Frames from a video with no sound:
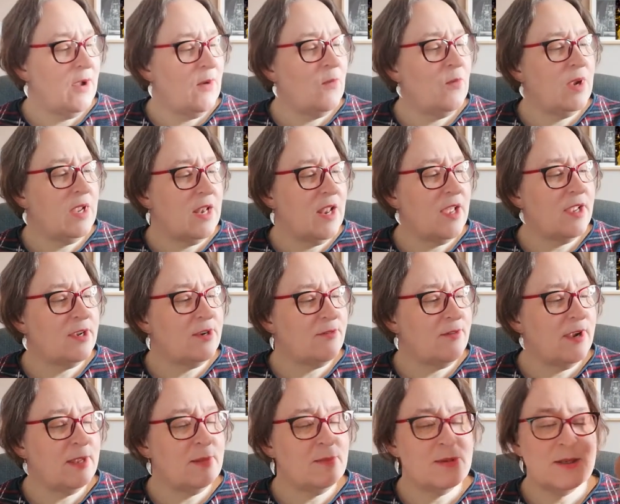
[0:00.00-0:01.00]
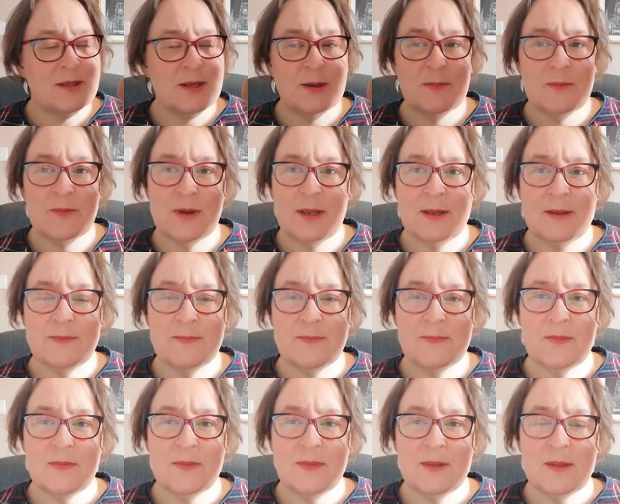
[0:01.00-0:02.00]
We like grapes, don't we?
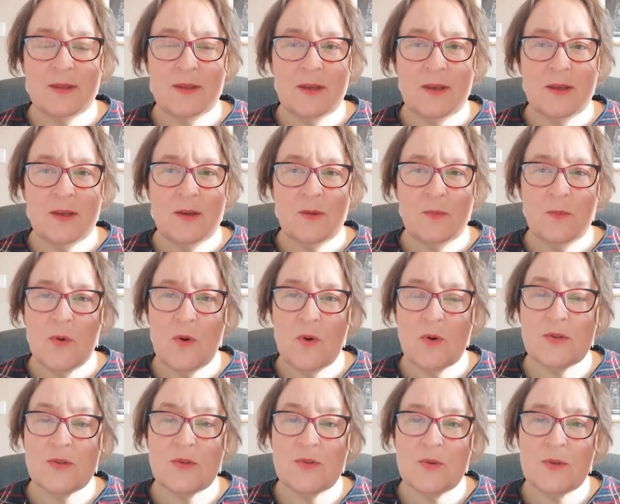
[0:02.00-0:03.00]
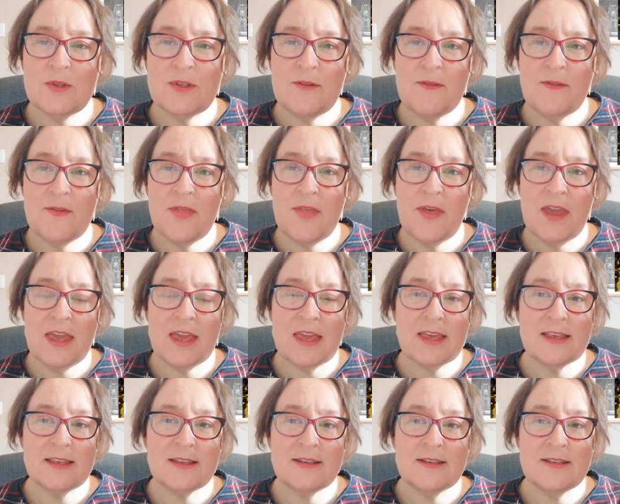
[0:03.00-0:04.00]
What sort of
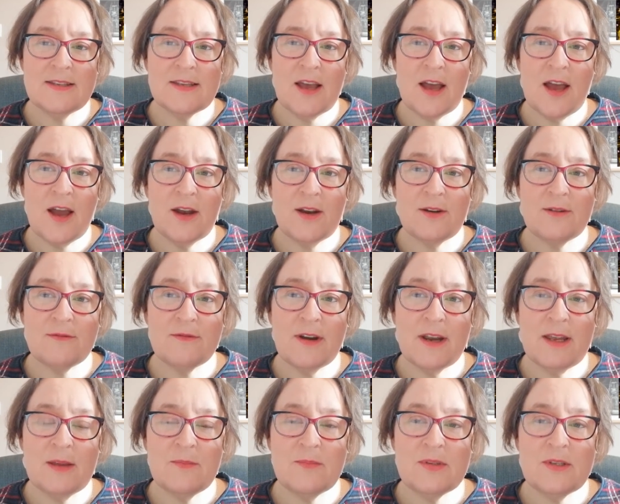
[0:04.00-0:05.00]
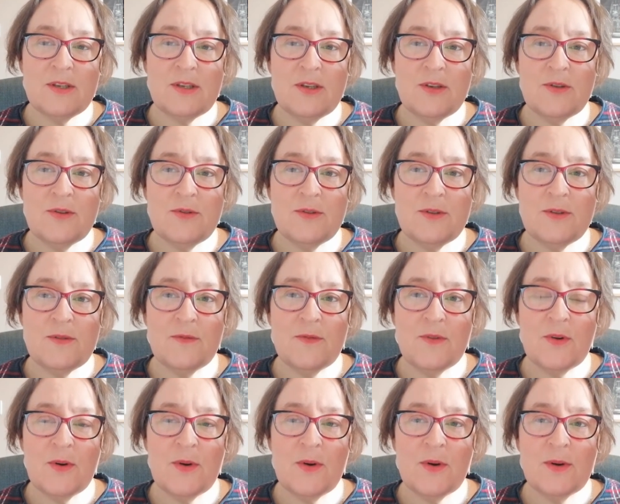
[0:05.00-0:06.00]
things are grapes used
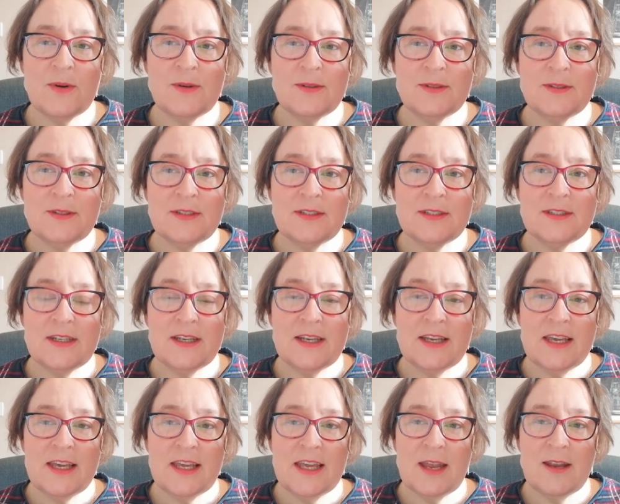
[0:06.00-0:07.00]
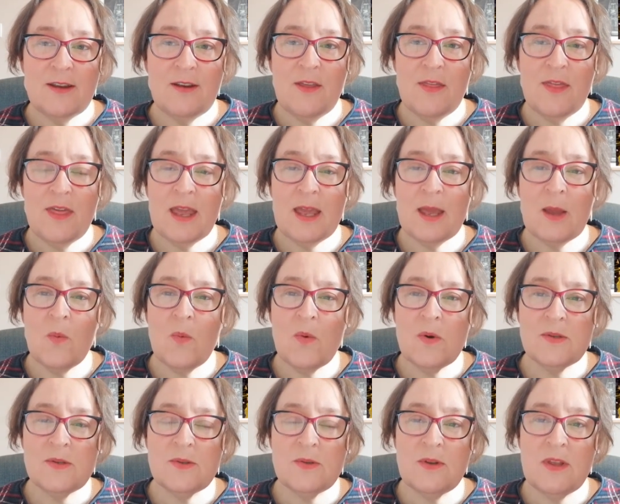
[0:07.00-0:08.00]
for? Can you think?
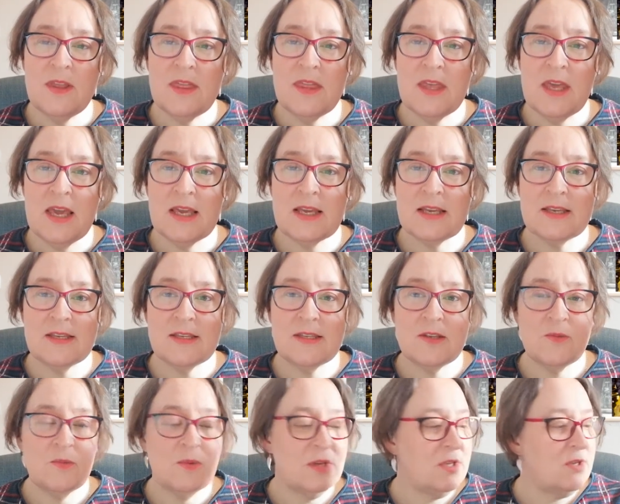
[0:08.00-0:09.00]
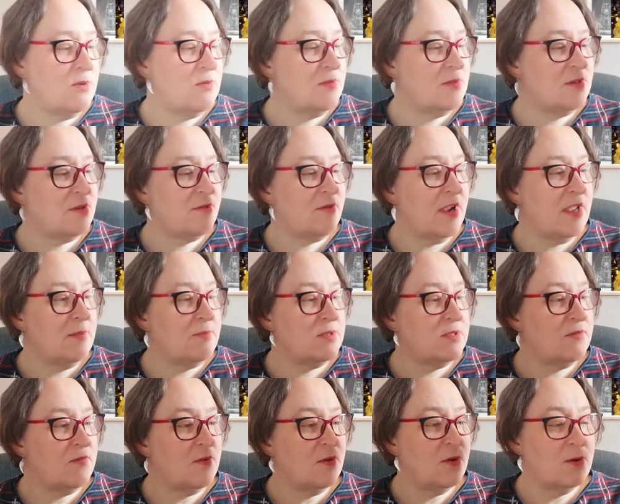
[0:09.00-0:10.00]
What sort of things do we use
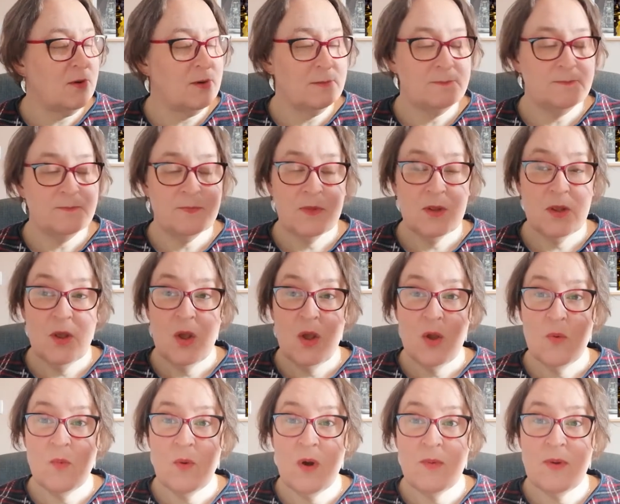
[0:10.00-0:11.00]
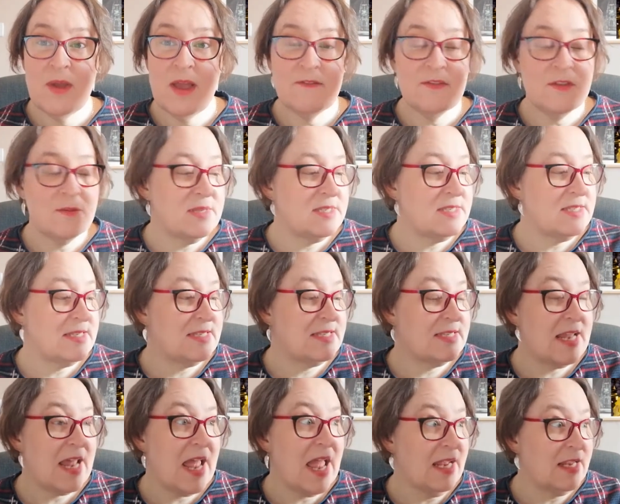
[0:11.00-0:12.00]
grapes for? Well, we have them as a
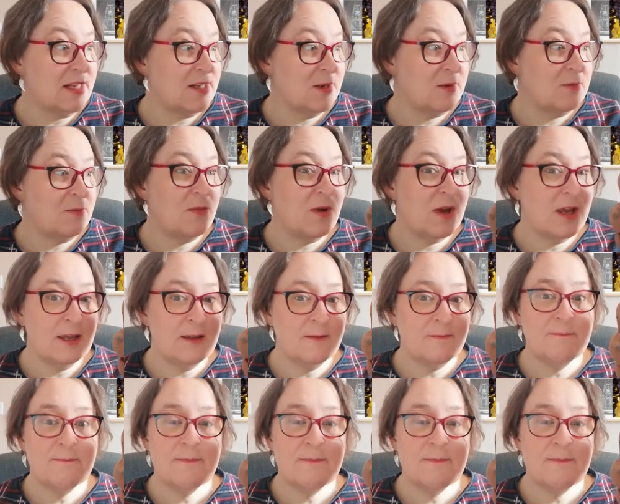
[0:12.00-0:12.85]
snack, don't we?